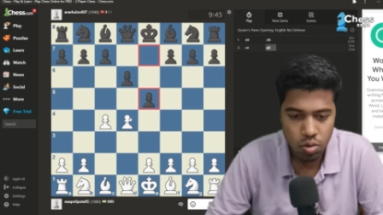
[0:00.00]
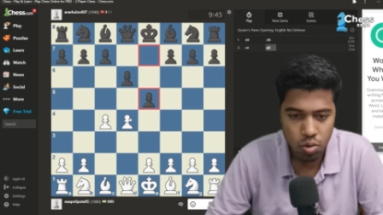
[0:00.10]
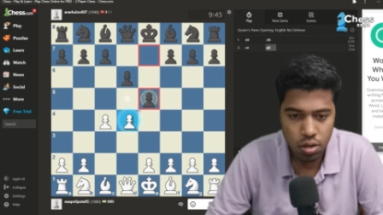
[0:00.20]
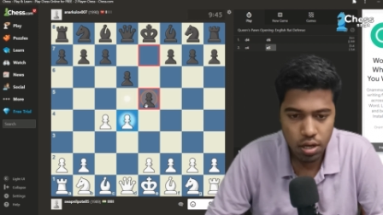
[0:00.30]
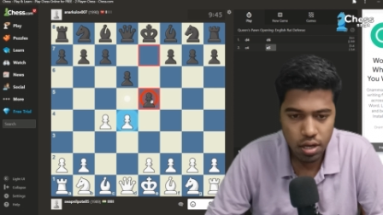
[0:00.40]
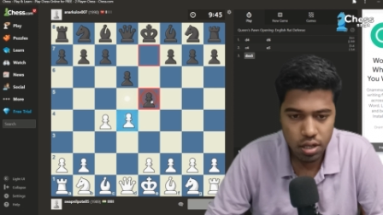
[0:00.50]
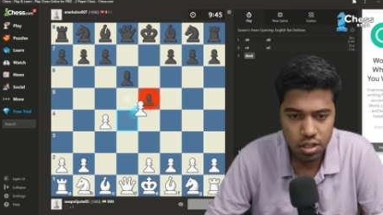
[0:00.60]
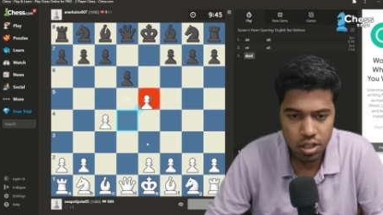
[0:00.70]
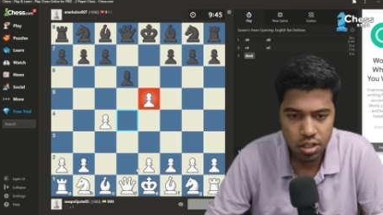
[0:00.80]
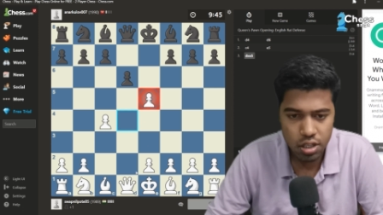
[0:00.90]
Okay,
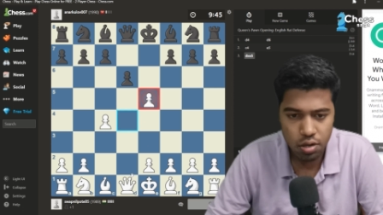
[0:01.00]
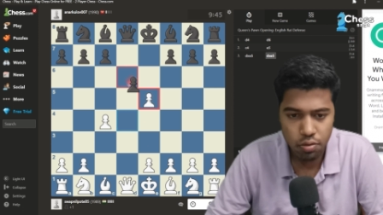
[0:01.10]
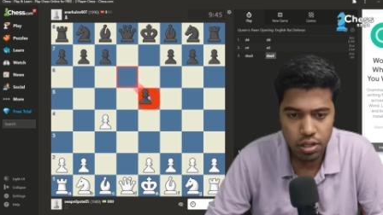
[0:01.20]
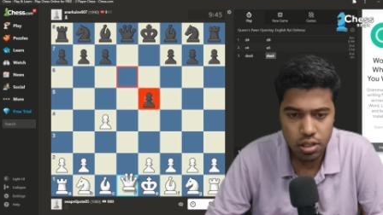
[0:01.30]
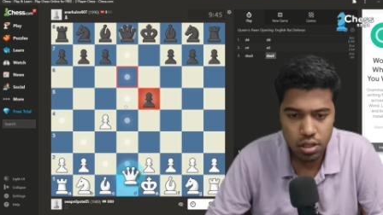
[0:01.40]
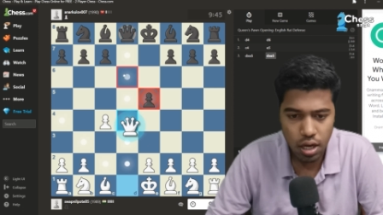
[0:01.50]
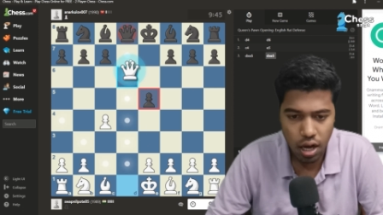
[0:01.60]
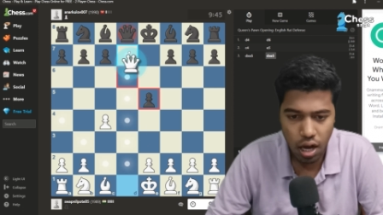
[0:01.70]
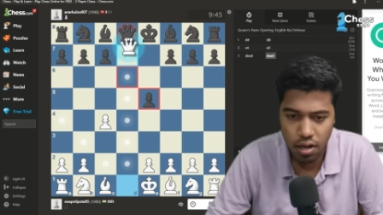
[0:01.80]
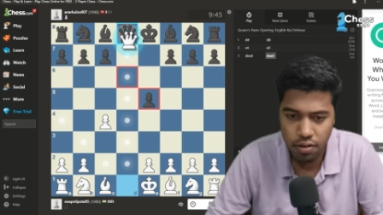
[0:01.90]
exchanging queens.
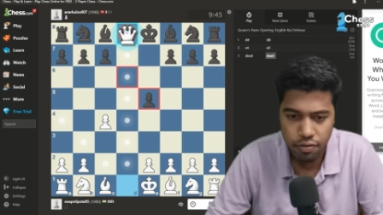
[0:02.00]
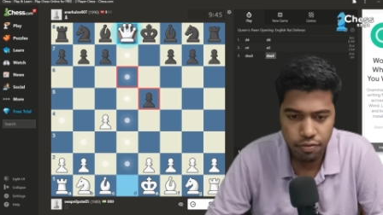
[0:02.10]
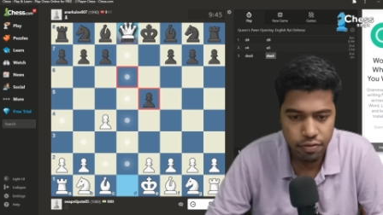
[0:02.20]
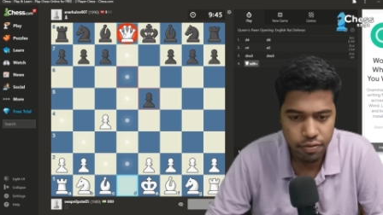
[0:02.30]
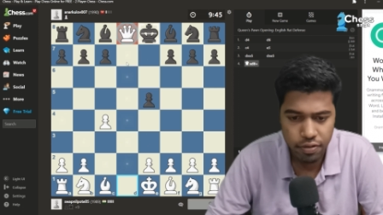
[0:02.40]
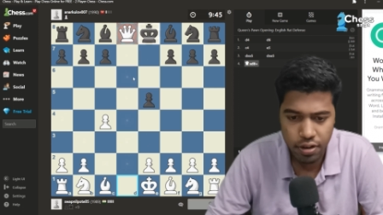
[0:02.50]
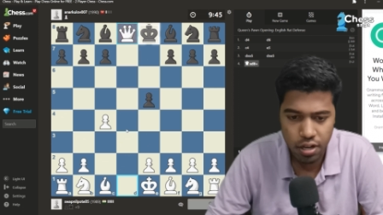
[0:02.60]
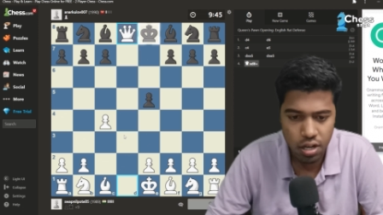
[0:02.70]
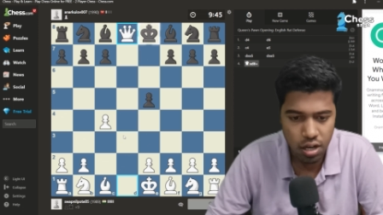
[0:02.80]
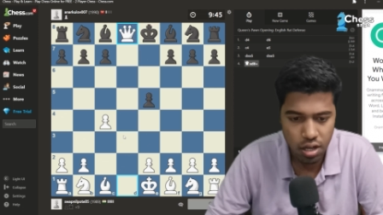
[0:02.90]
I
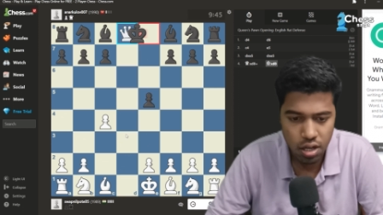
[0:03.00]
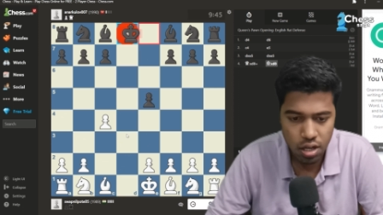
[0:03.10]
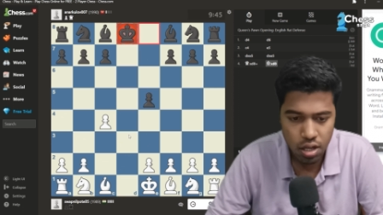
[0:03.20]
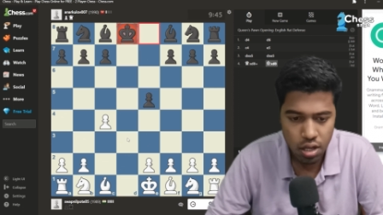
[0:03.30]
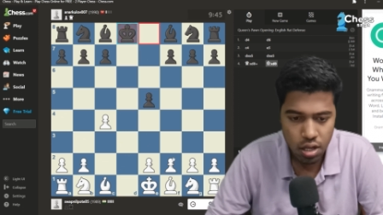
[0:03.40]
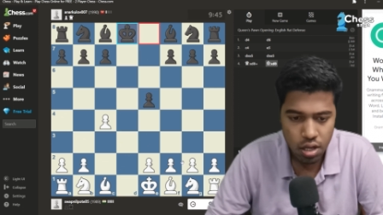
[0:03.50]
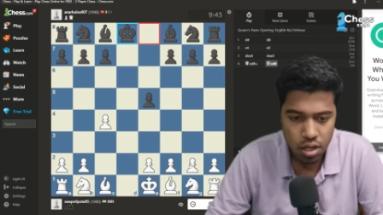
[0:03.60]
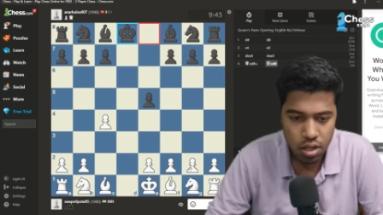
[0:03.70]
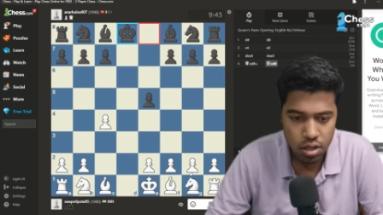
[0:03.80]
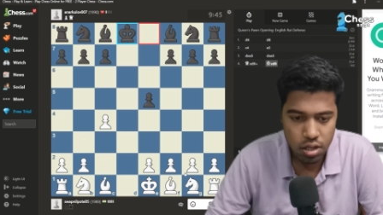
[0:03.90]
feel
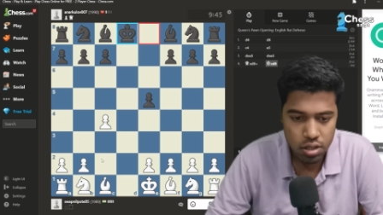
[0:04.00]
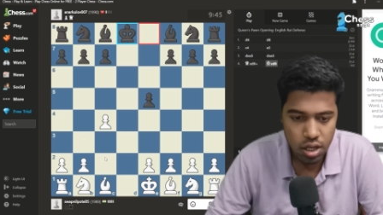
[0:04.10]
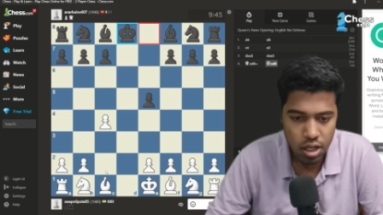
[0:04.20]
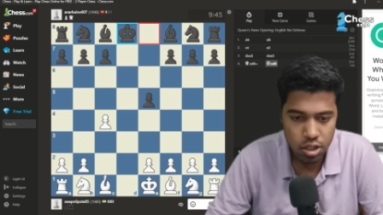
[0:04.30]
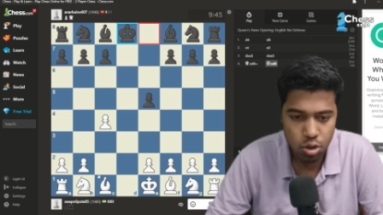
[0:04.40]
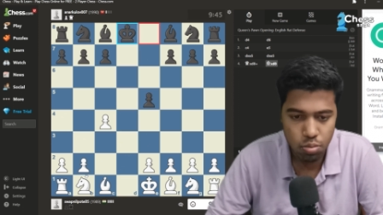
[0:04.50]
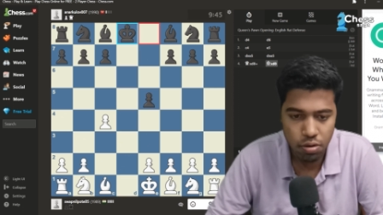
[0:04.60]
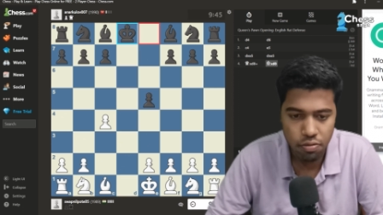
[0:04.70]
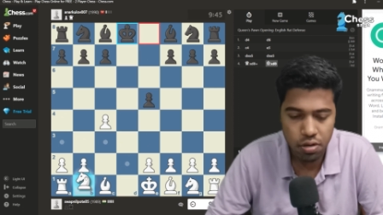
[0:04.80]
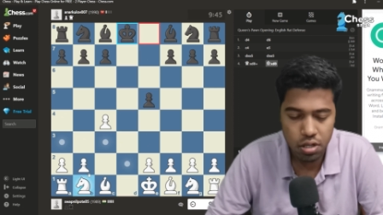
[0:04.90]
this has to
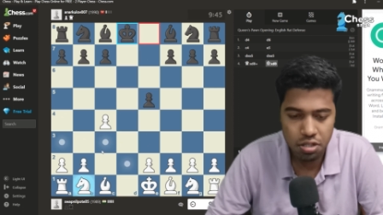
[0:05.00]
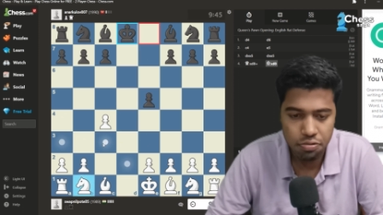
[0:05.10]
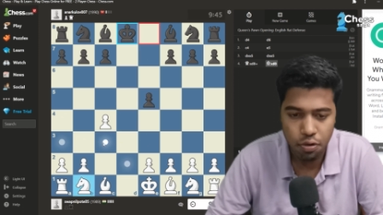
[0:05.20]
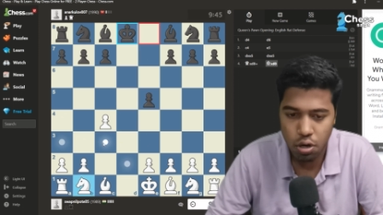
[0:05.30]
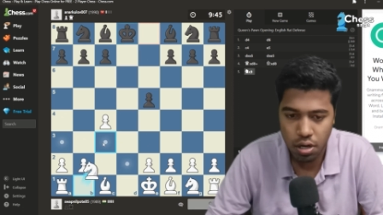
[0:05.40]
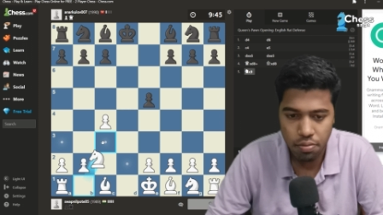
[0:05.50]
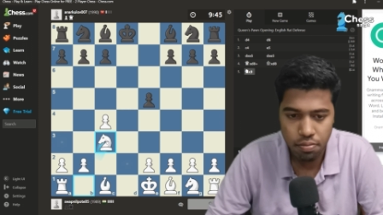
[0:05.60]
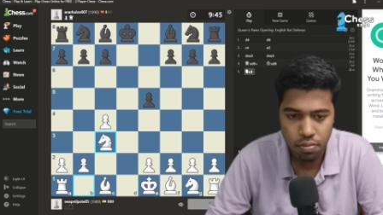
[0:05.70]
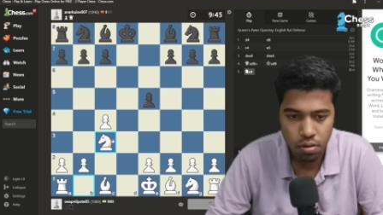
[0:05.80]
be worse for him.